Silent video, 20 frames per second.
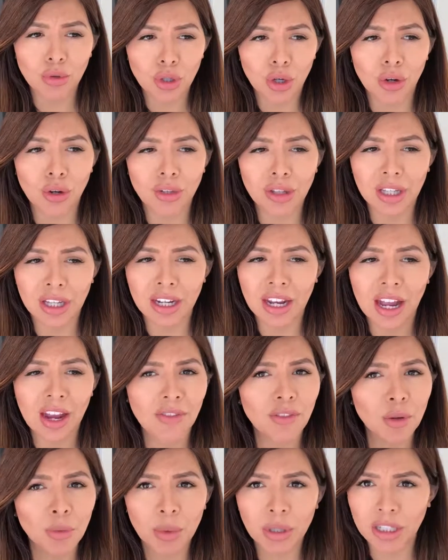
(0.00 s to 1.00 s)
took that
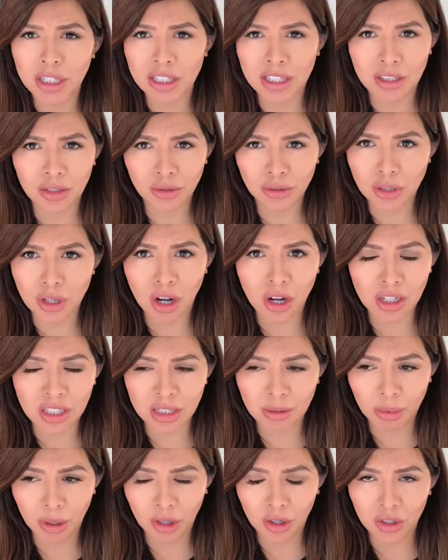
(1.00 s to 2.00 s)
everybody still talks
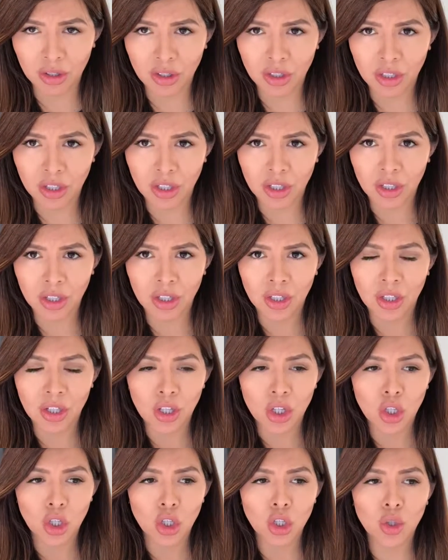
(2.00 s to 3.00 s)
about.
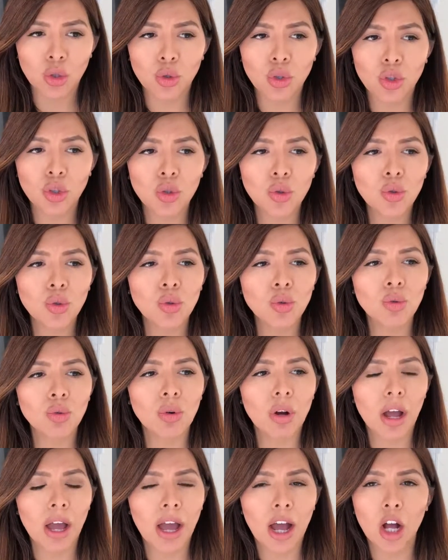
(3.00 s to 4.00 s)
You know, you
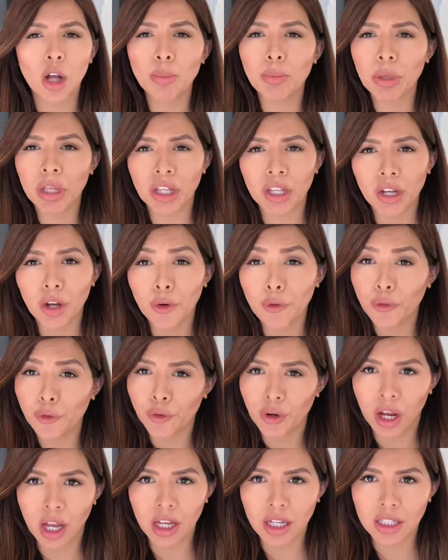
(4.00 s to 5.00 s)
helping a
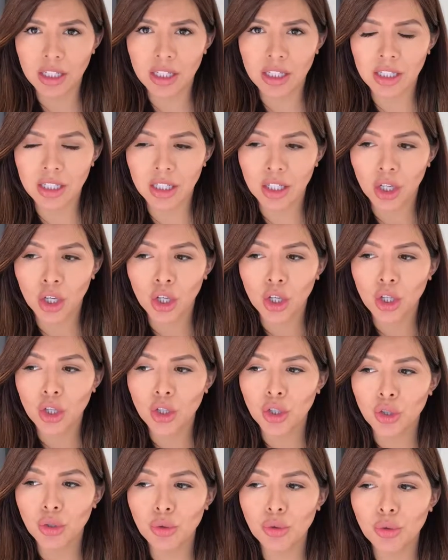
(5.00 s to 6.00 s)
friend,
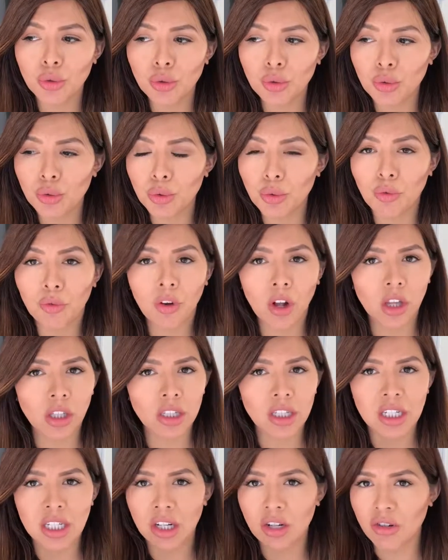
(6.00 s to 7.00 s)
you
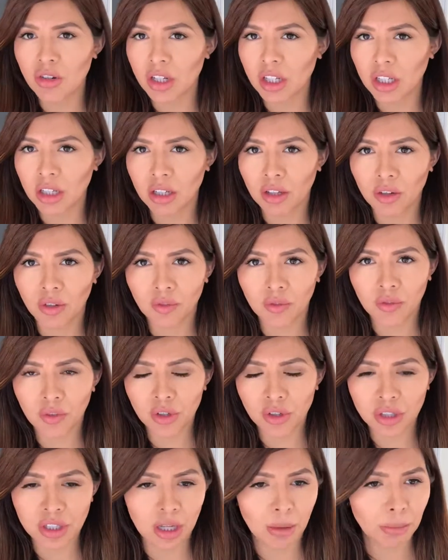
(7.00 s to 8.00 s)
volunteering for
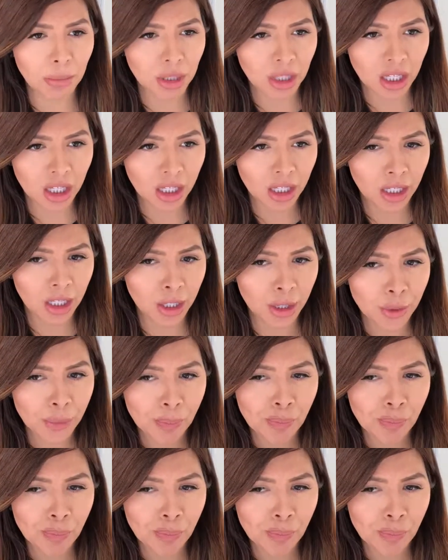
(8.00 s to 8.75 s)
something.